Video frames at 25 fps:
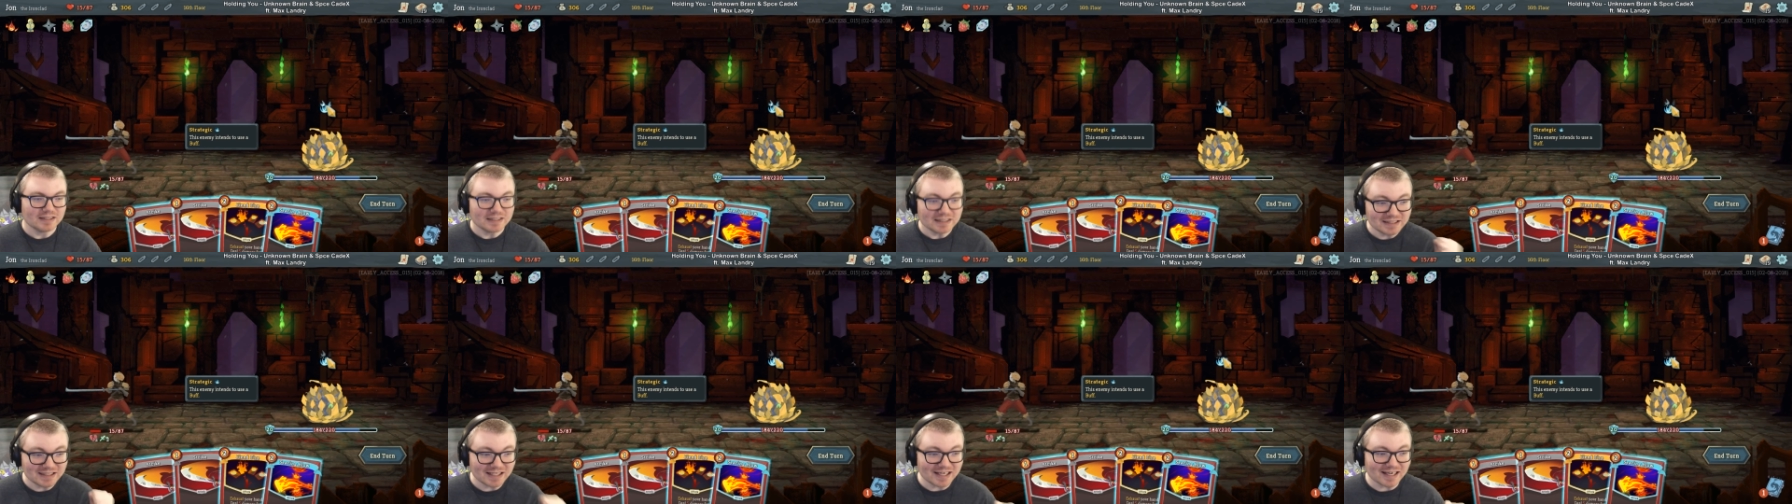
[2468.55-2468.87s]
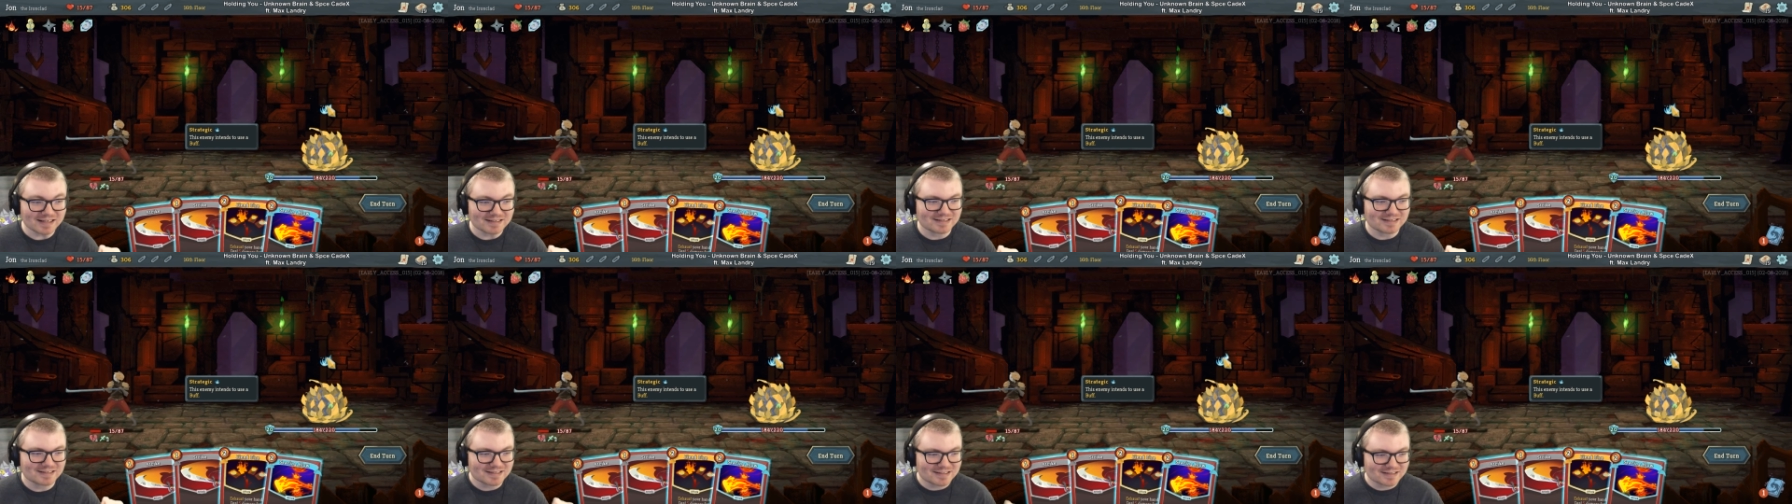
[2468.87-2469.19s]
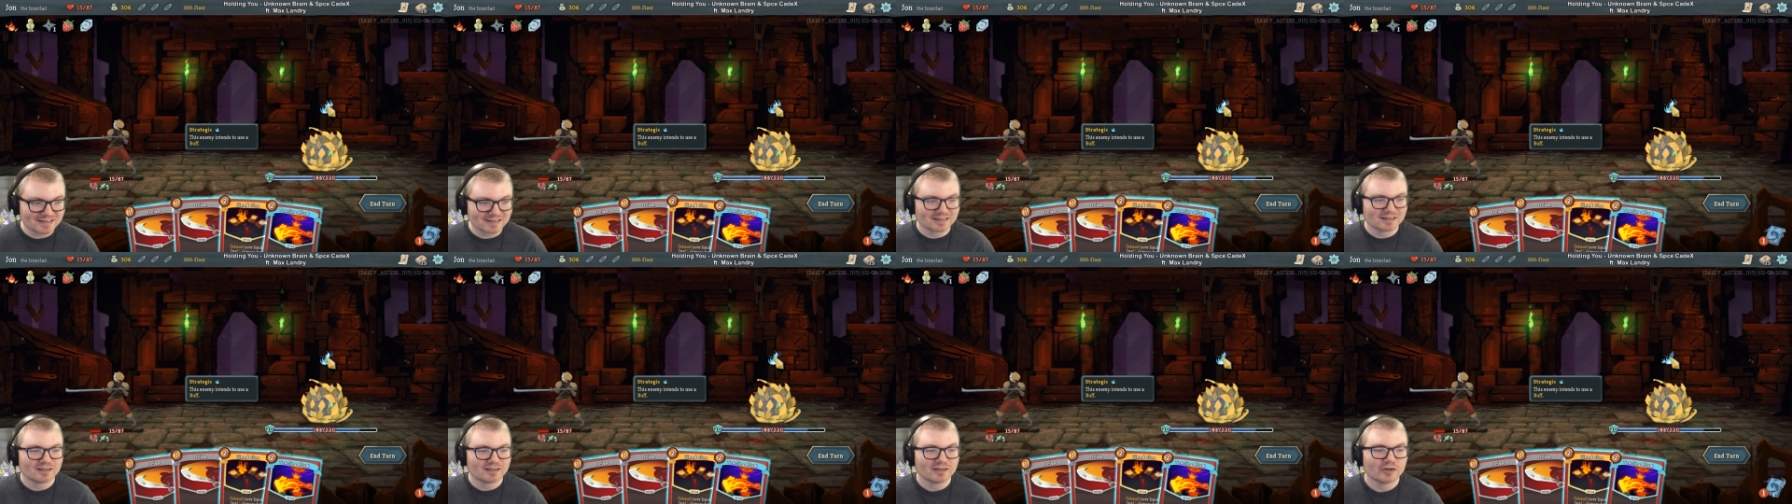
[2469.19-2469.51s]

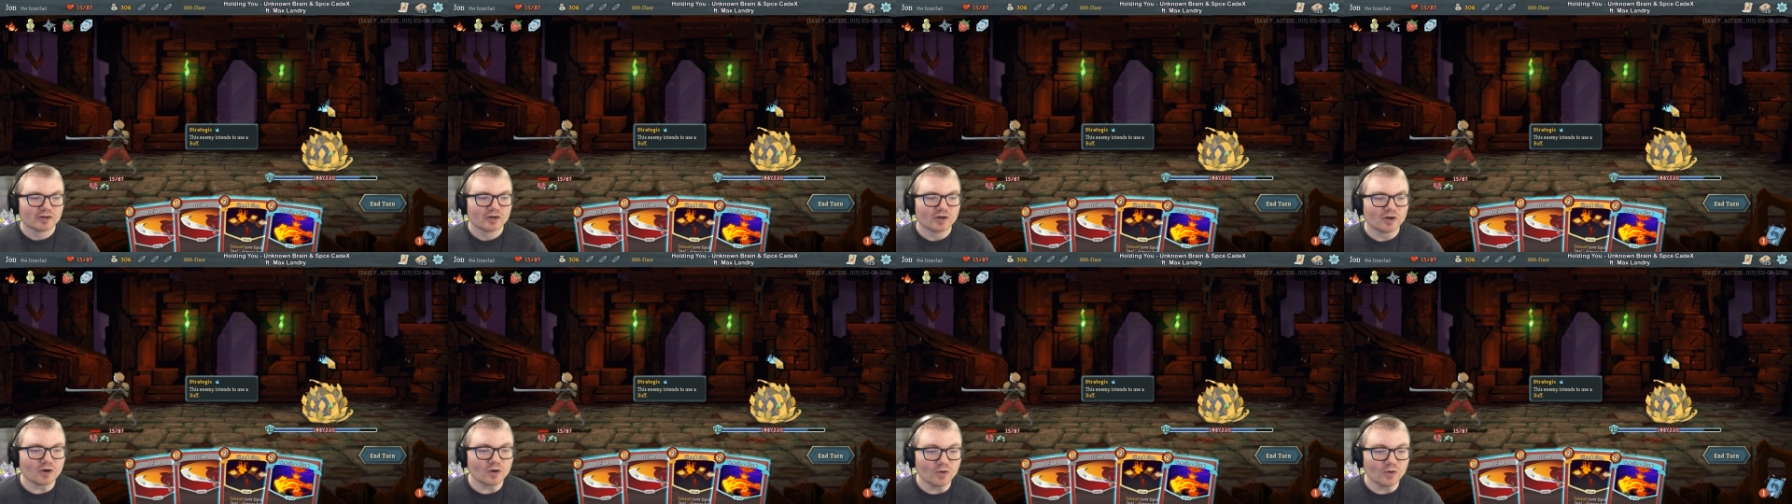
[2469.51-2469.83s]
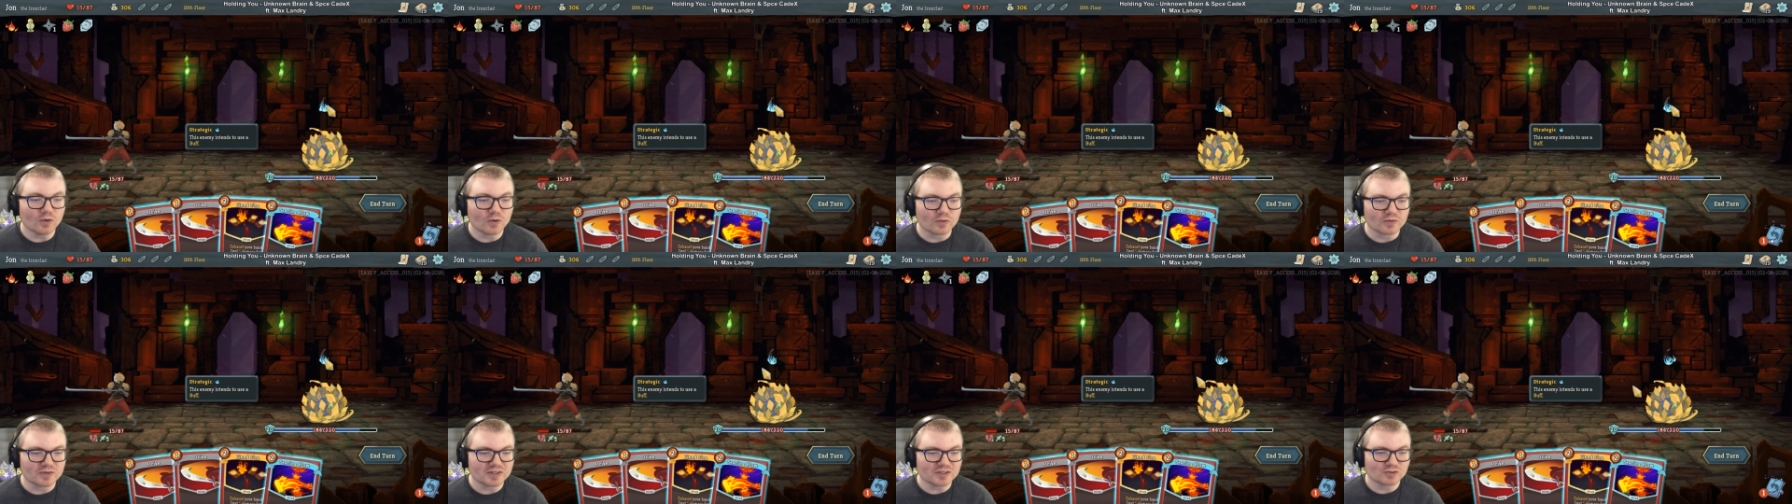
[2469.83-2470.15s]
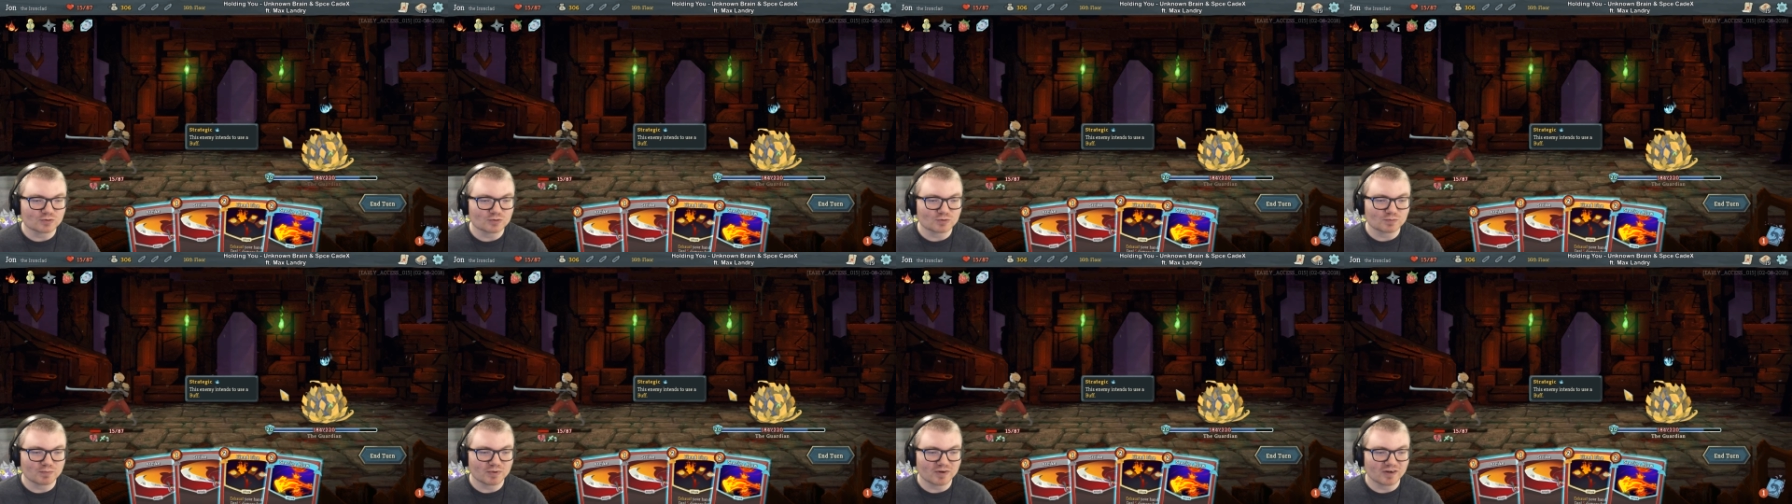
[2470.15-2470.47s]
Yes. Oh,
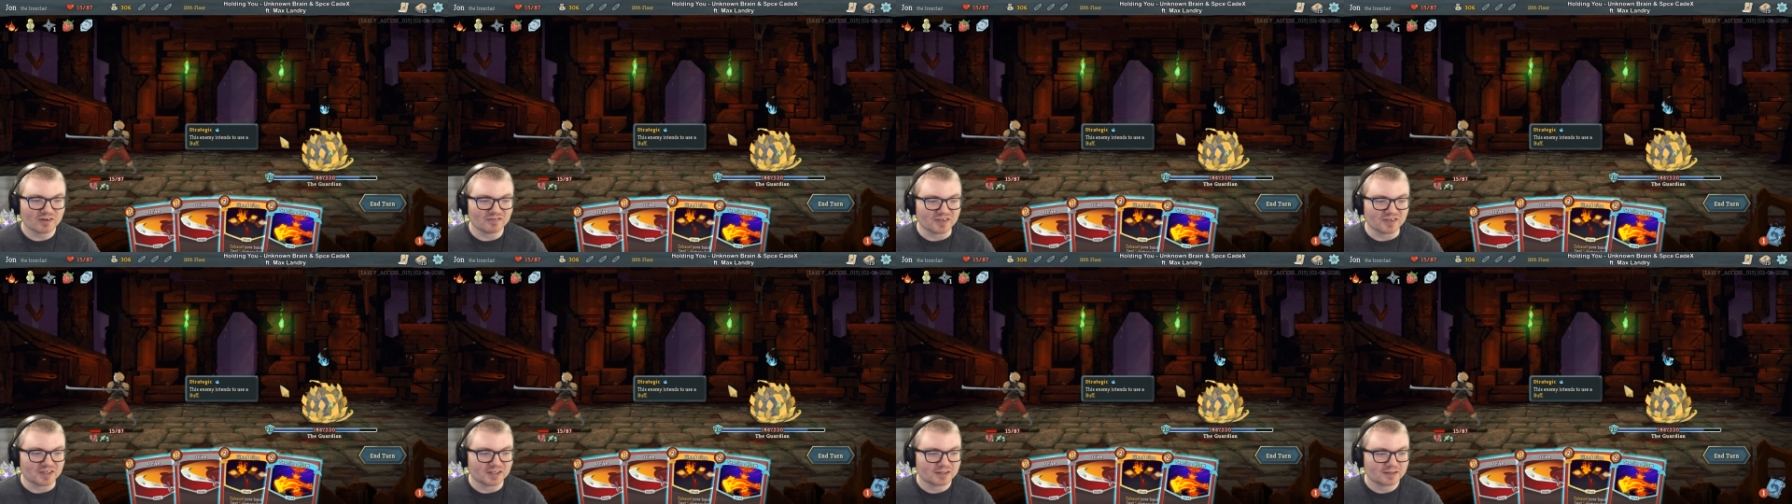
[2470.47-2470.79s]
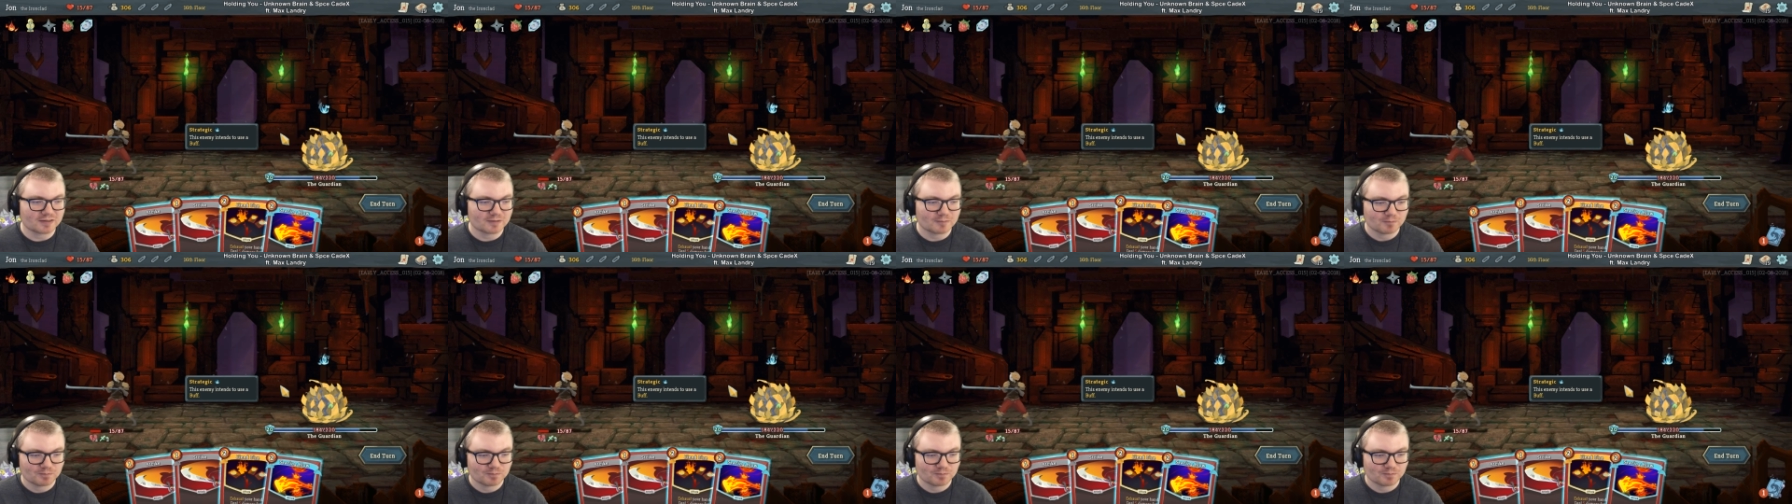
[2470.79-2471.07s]
this was perfect.